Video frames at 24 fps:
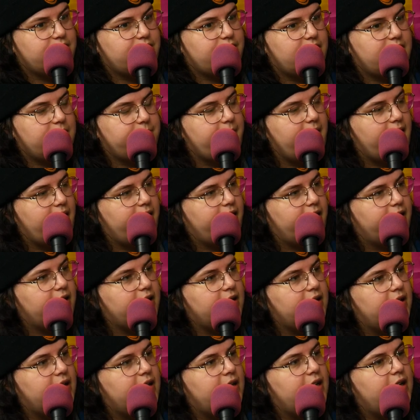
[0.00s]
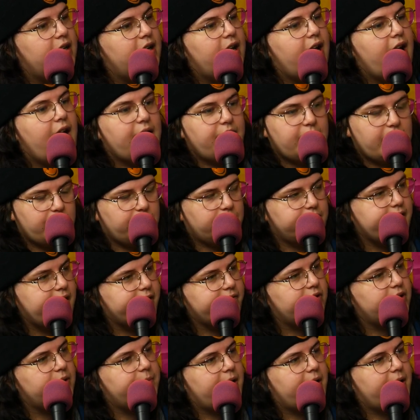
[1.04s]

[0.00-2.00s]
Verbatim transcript: a shitty parent. Yeah, it sucks. And they will never